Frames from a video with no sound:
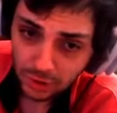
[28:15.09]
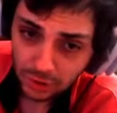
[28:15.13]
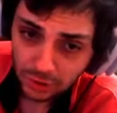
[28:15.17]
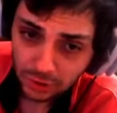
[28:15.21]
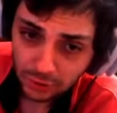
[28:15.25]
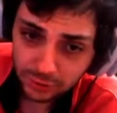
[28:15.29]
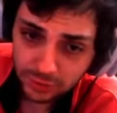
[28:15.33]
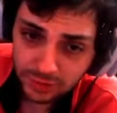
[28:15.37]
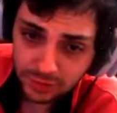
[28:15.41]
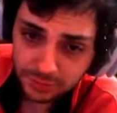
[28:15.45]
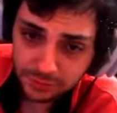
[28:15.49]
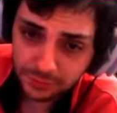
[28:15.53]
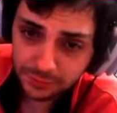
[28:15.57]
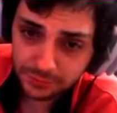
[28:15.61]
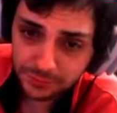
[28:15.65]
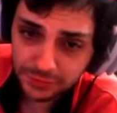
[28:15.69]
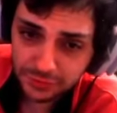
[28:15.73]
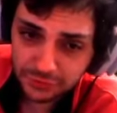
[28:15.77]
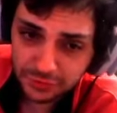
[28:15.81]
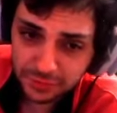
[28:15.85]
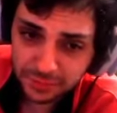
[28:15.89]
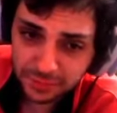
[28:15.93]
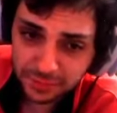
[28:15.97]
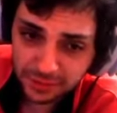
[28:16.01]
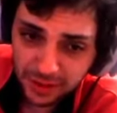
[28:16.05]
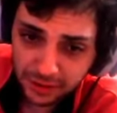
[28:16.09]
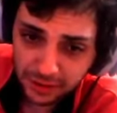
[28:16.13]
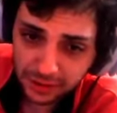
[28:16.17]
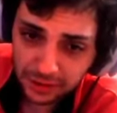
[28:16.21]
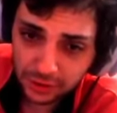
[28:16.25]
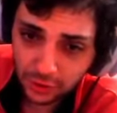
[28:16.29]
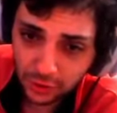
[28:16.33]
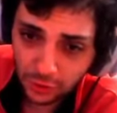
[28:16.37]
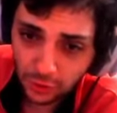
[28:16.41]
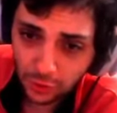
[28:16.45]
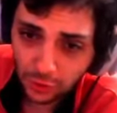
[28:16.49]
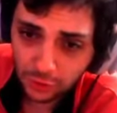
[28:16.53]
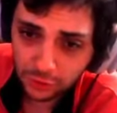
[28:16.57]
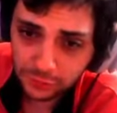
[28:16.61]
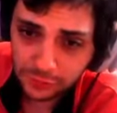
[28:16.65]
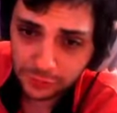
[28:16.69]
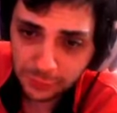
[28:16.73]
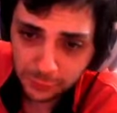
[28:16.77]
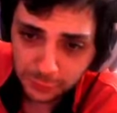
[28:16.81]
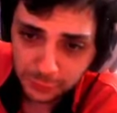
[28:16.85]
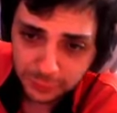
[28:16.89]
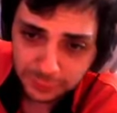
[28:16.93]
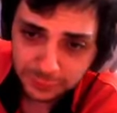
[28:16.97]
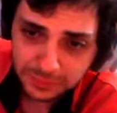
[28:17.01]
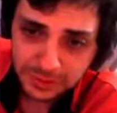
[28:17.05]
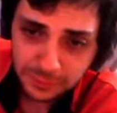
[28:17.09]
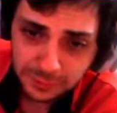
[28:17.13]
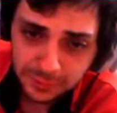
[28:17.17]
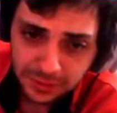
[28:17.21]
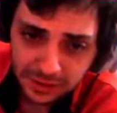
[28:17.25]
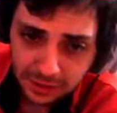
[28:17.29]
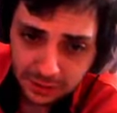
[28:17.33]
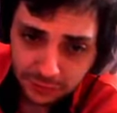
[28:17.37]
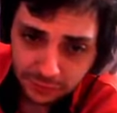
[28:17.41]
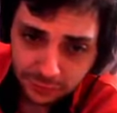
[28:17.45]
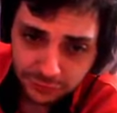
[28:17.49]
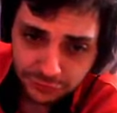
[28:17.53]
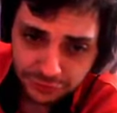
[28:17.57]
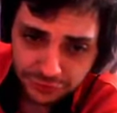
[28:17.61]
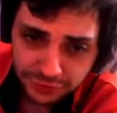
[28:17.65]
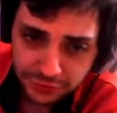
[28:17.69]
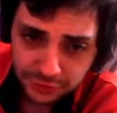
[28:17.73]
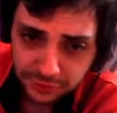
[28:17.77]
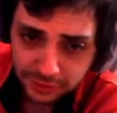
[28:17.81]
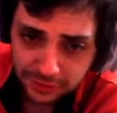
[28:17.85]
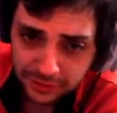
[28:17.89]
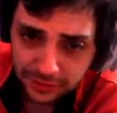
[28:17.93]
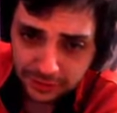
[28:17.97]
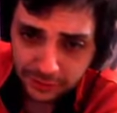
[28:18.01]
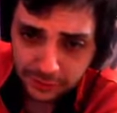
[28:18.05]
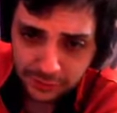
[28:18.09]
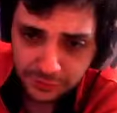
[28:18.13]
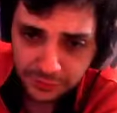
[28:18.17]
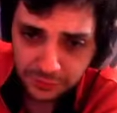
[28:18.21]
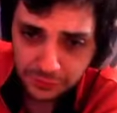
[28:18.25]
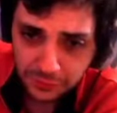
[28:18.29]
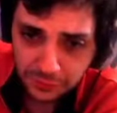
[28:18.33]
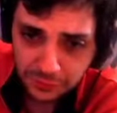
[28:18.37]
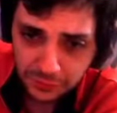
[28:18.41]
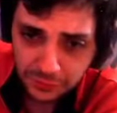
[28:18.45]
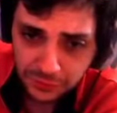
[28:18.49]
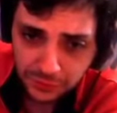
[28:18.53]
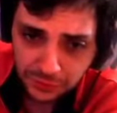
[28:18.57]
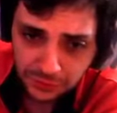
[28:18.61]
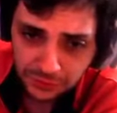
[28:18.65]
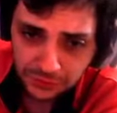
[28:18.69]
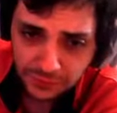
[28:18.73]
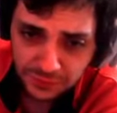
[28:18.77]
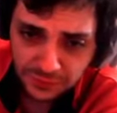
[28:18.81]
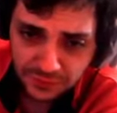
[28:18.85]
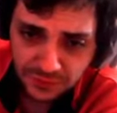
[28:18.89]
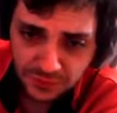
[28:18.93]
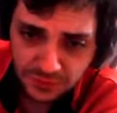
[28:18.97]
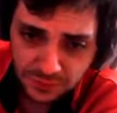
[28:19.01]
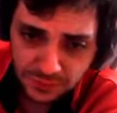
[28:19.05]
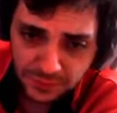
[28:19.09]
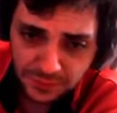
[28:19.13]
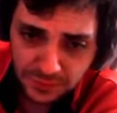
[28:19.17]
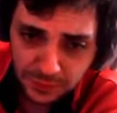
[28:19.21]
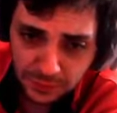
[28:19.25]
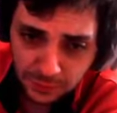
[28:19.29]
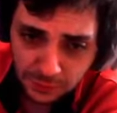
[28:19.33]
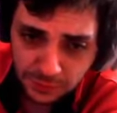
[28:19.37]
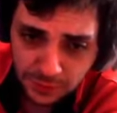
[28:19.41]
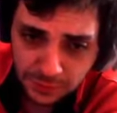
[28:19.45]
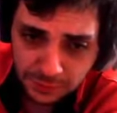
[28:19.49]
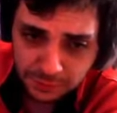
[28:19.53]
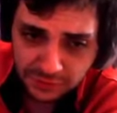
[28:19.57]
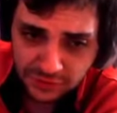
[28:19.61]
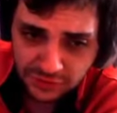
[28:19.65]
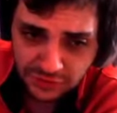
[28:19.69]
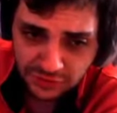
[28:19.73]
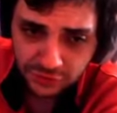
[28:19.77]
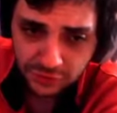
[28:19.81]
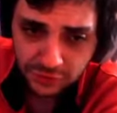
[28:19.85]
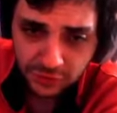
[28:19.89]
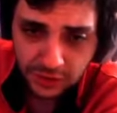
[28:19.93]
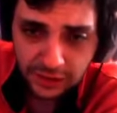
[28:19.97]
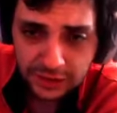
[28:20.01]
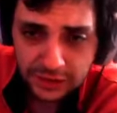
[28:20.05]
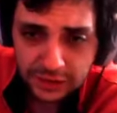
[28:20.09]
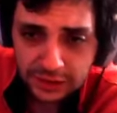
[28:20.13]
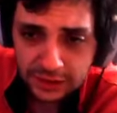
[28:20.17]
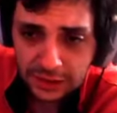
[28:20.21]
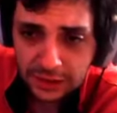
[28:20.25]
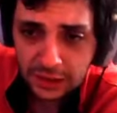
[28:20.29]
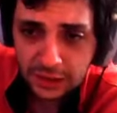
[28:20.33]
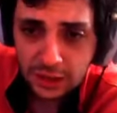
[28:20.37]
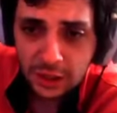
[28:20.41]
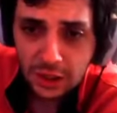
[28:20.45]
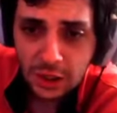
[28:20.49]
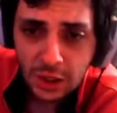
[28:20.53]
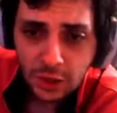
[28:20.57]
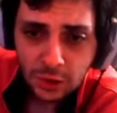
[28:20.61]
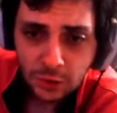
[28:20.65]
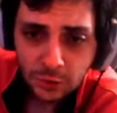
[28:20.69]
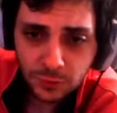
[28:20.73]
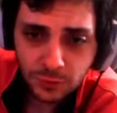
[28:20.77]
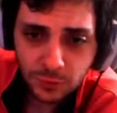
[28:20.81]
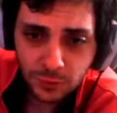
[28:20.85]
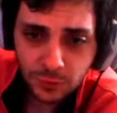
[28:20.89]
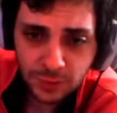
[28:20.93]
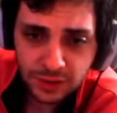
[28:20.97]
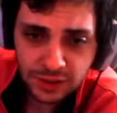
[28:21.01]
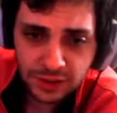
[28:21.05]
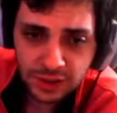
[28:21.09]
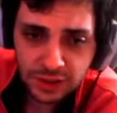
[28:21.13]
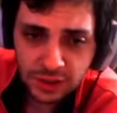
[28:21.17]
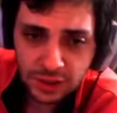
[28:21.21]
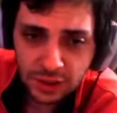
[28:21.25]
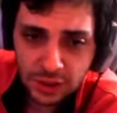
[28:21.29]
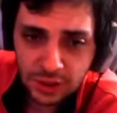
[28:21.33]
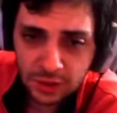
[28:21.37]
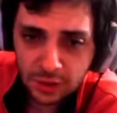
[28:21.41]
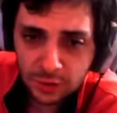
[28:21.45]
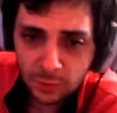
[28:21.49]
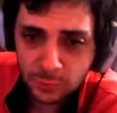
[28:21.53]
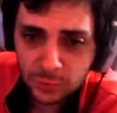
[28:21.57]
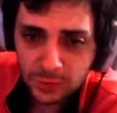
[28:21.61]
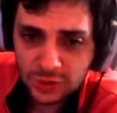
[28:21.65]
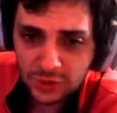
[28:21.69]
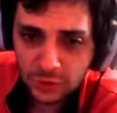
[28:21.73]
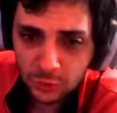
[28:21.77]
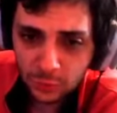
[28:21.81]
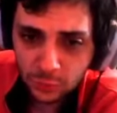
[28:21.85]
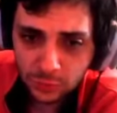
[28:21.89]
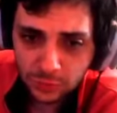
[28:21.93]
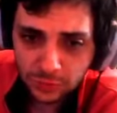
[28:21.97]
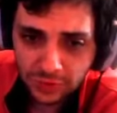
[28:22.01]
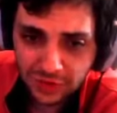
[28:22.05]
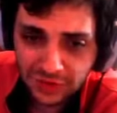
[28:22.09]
Corrupt Intervention blocking all of our 3 regular generators. This is good. This gives me the early pressure I need. So again, we don't really